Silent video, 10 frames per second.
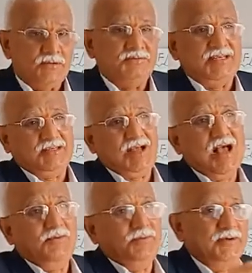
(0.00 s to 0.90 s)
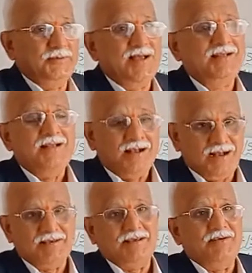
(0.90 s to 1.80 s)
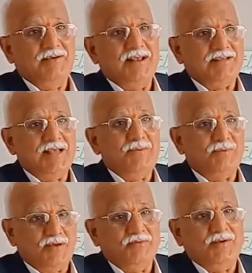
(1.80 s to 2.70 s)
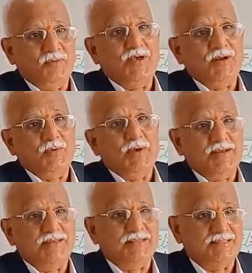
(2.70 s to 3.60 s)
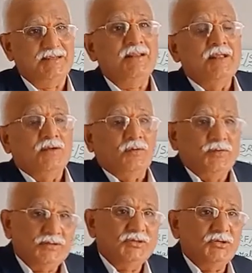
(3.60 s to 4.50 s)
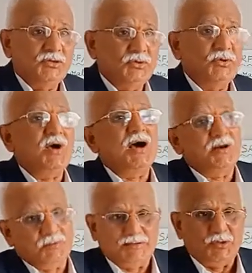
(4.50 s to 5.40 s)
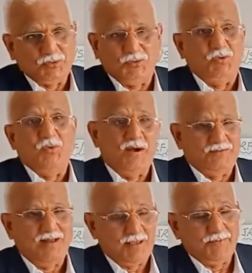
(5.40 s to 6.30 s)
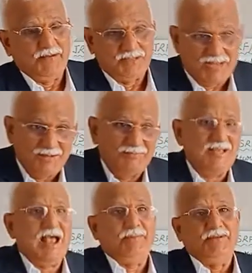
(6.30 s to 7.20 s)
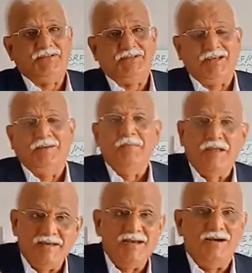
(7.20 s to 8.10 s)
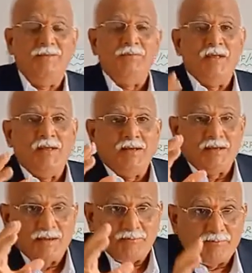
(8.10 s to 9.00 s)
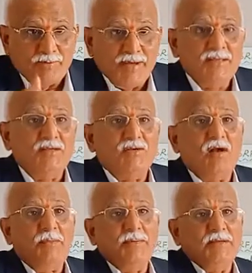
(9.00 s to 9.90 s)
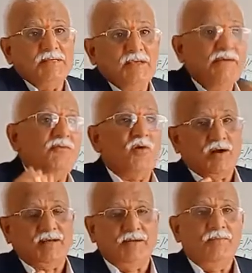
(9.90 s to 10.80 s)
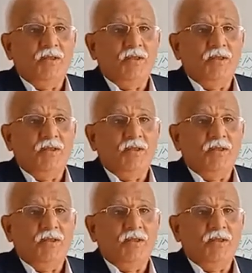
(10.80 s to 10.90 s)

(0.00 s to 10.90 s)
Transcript: Just a half minute back, I gave an example of when we are going in the sun with shoe or without shoe. What will happen? Same thing happens here. Here, a maize crop is given water.